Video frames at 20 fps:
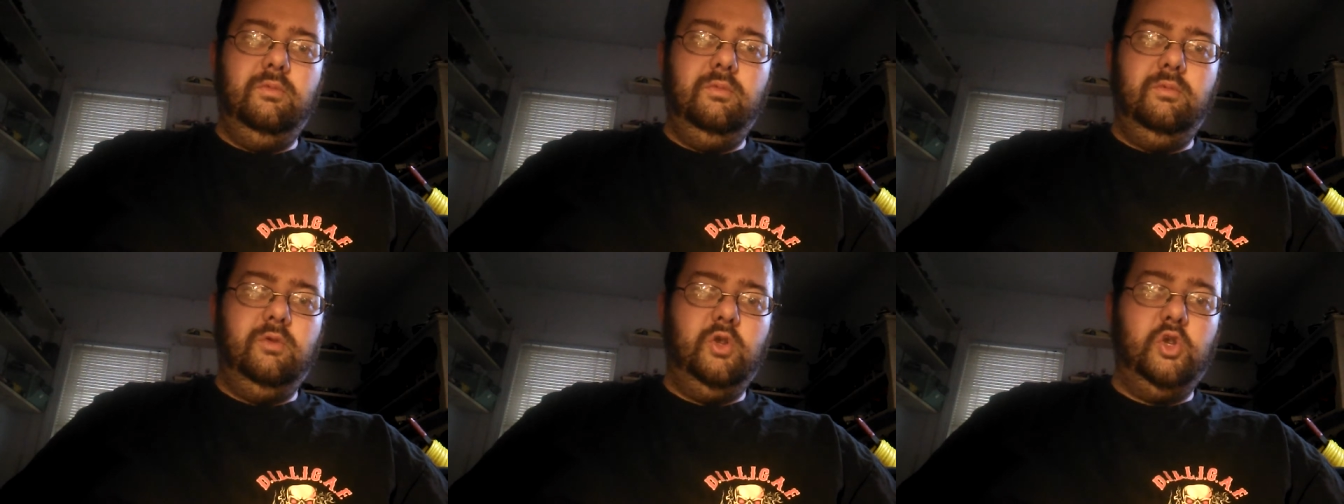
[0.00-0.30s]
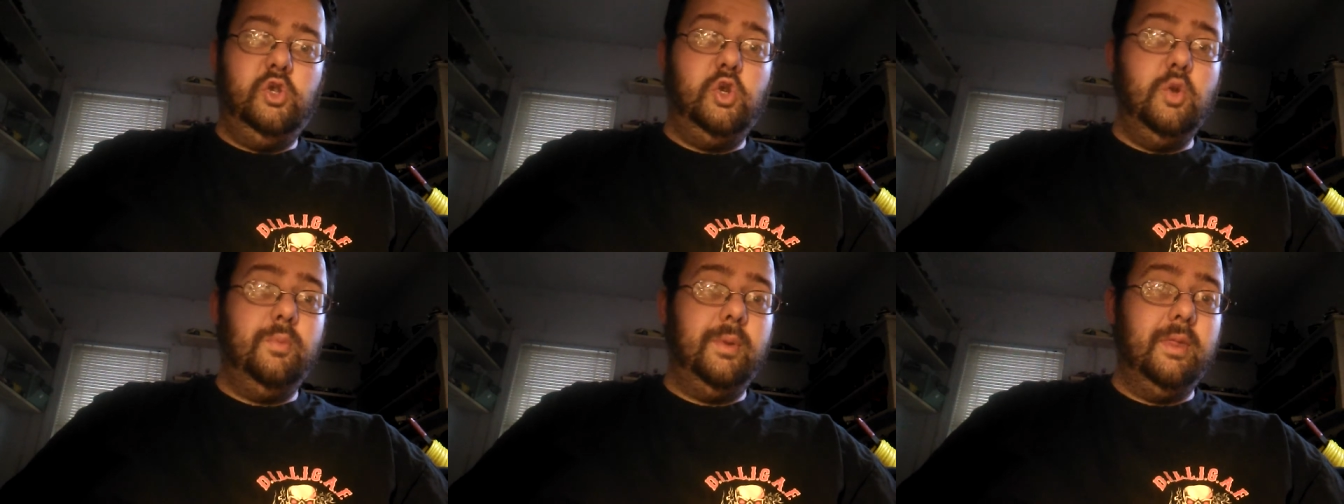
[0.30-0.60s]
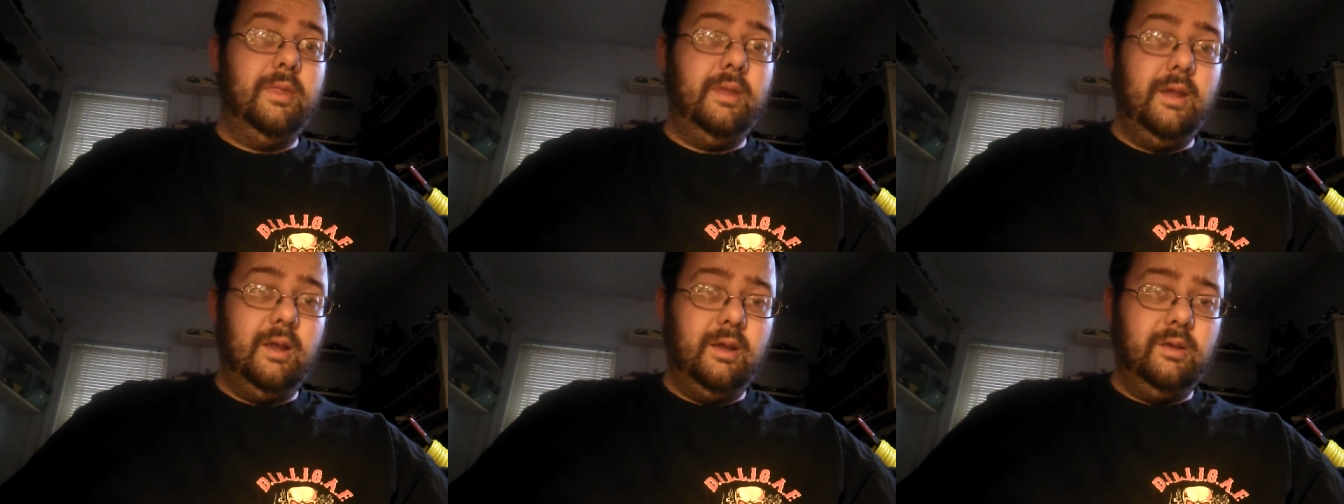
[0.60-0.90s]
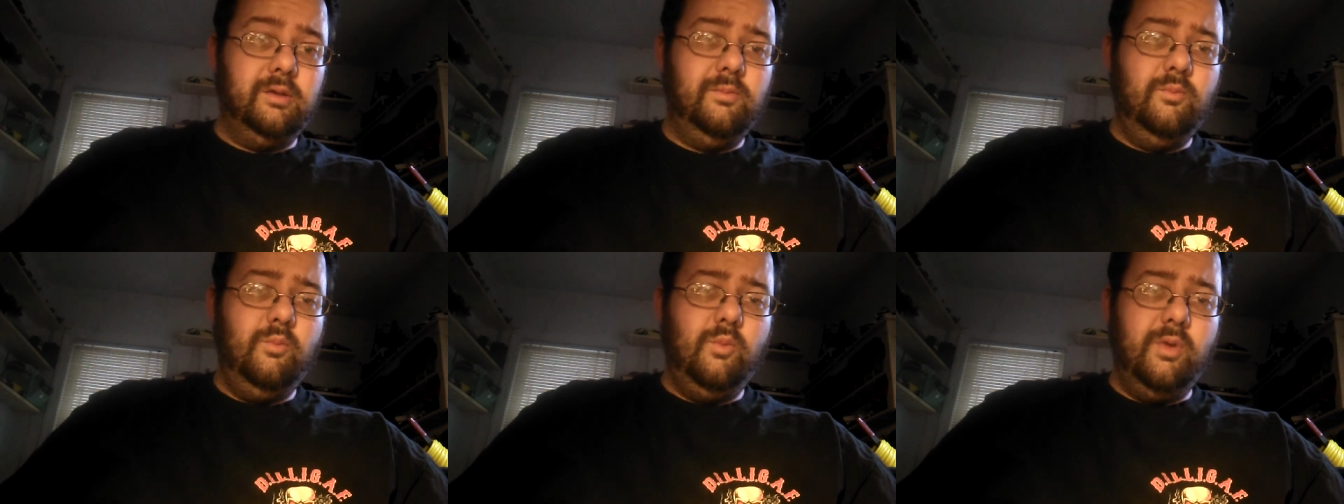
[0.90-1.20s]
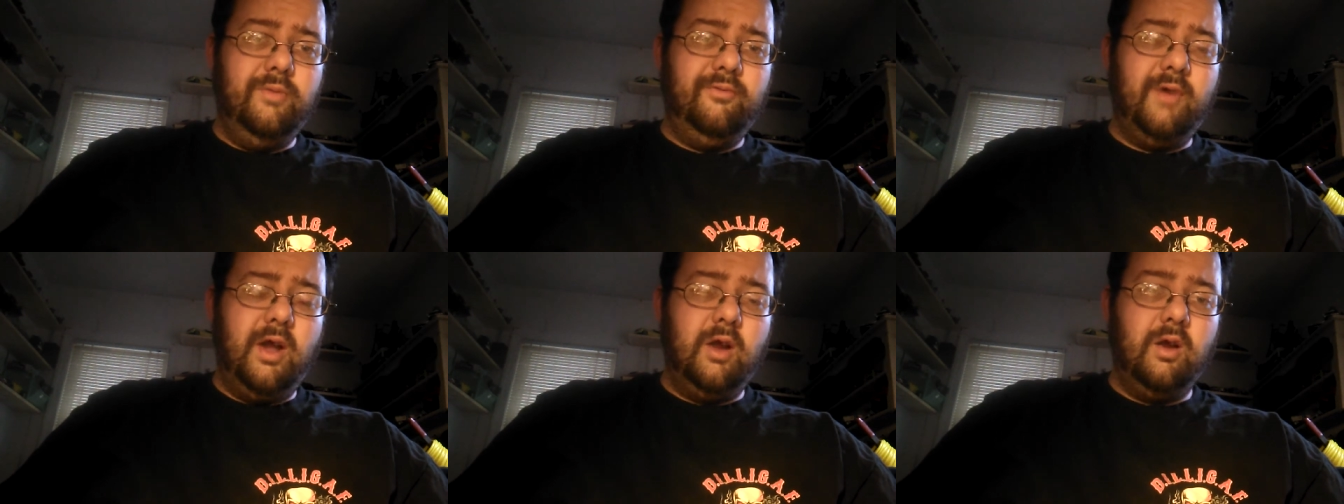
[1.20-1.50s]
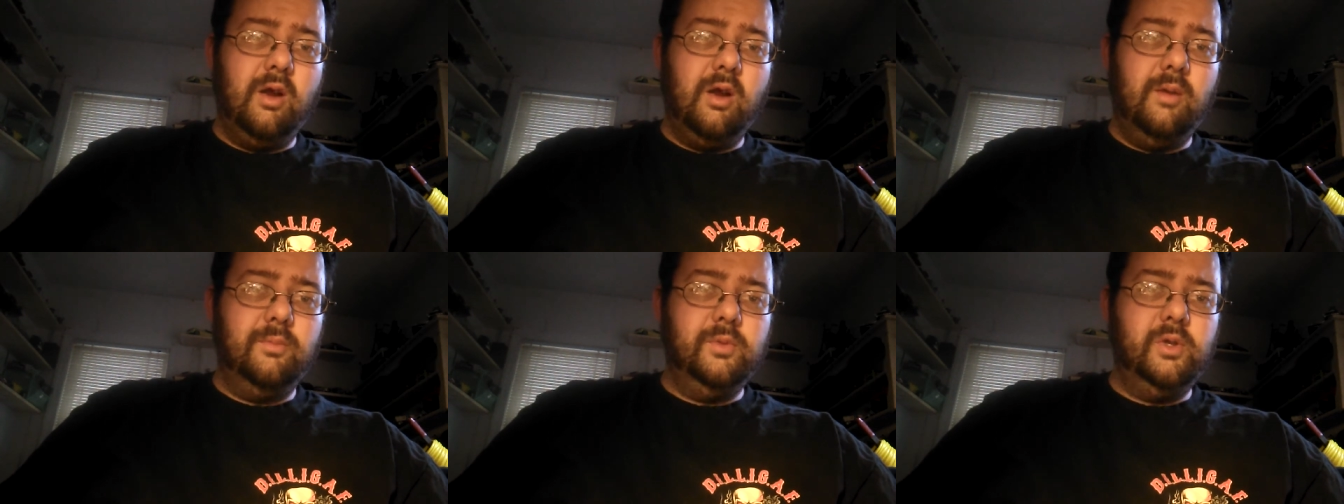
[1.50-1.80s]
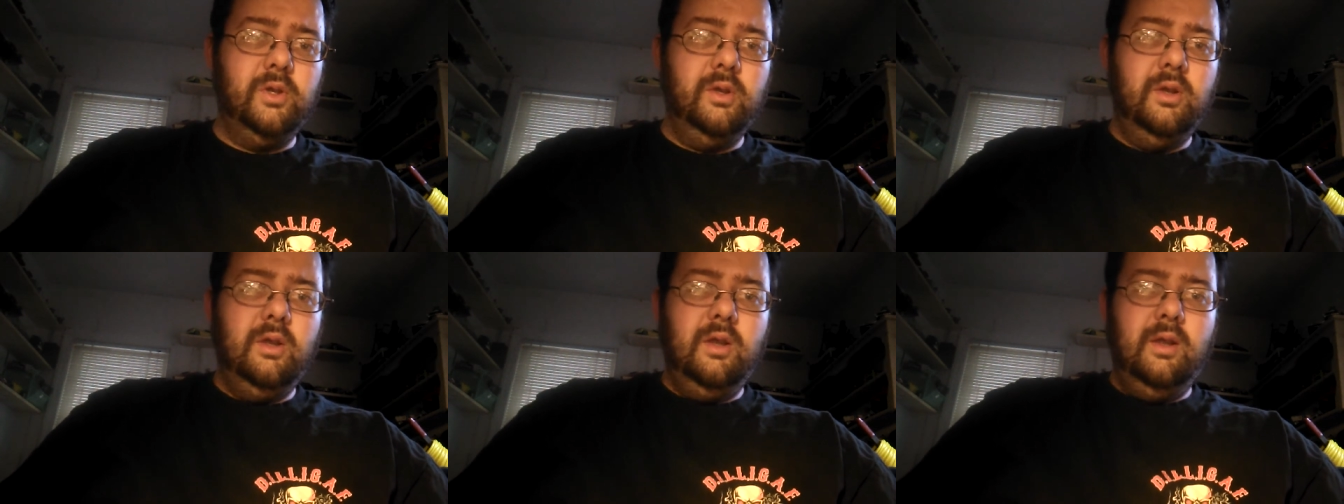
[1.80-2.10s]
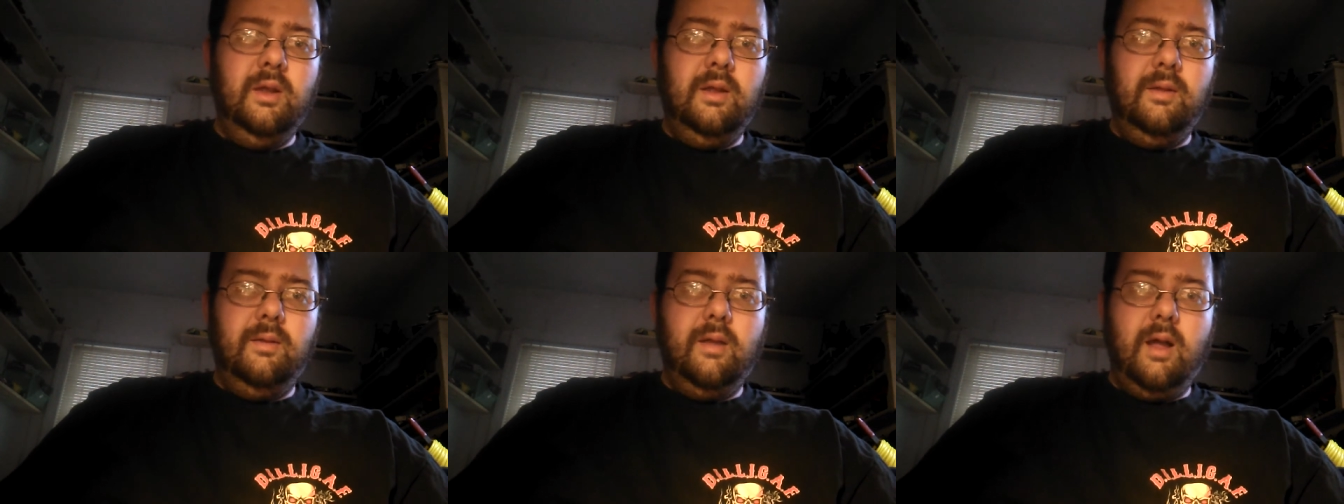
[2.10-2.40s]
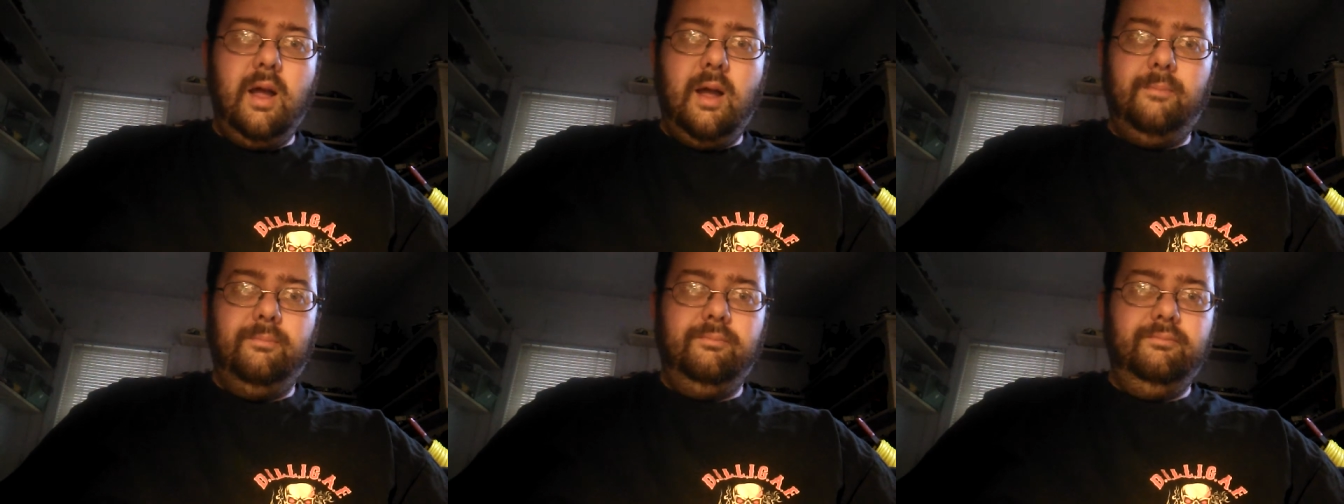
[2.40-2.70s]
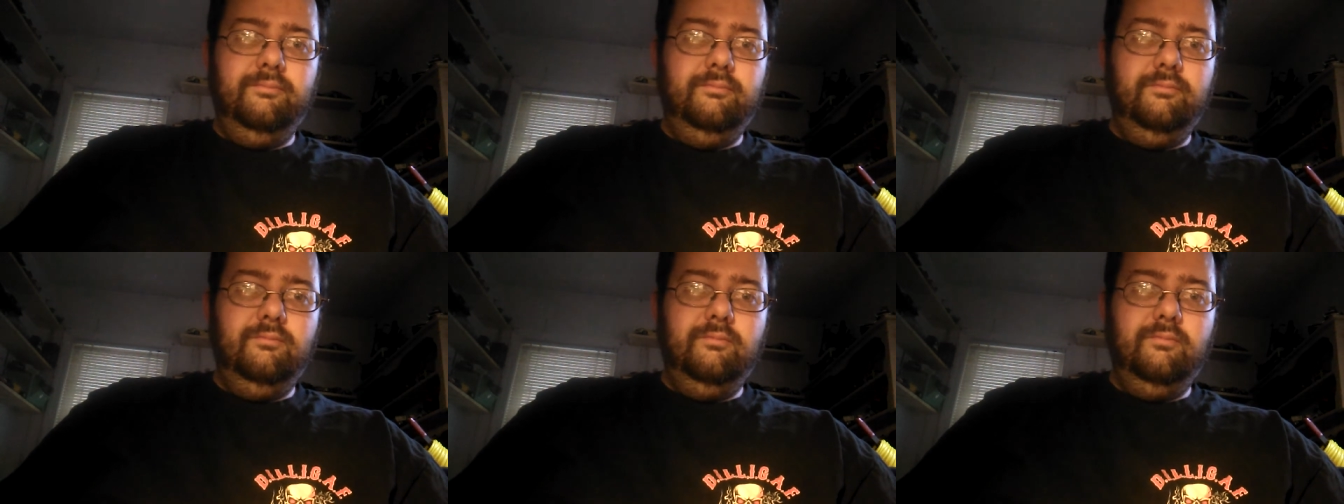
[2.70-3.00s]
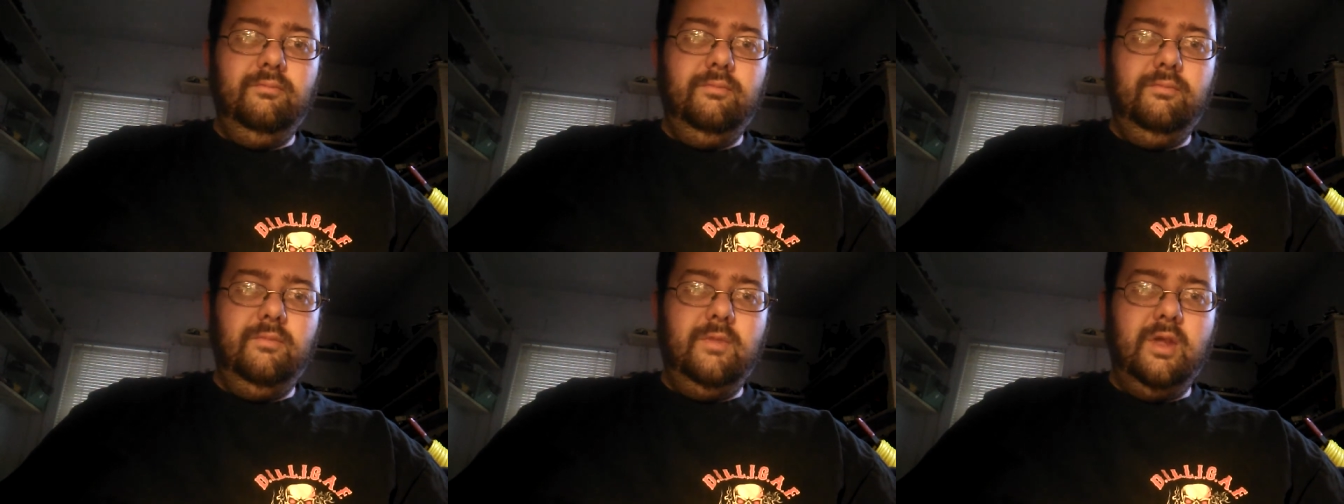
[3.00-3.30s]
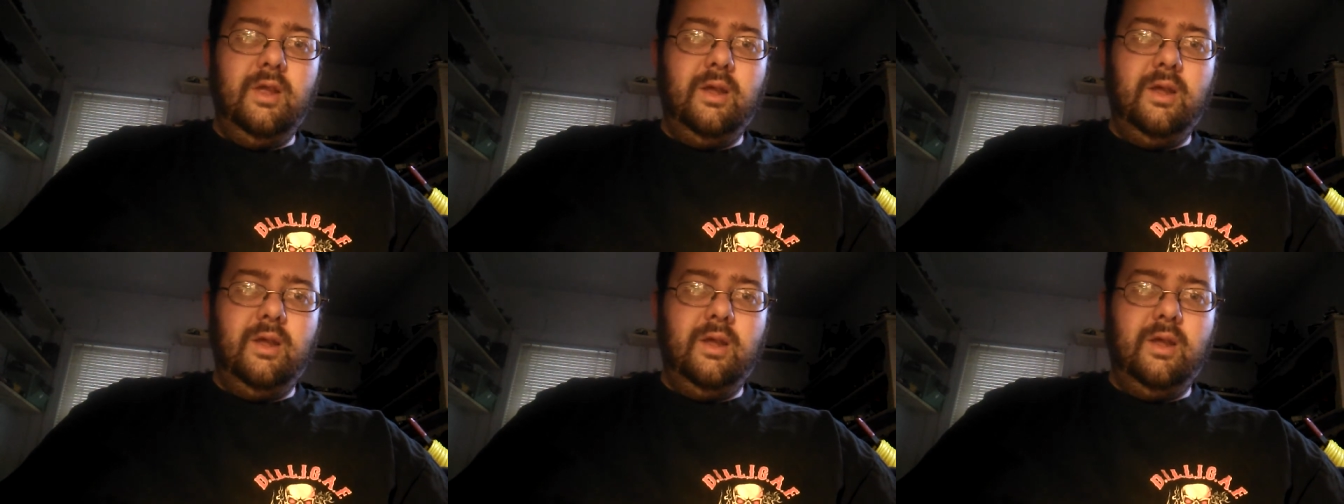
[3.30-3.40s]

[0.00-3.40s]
stupid things with firearms. Um, you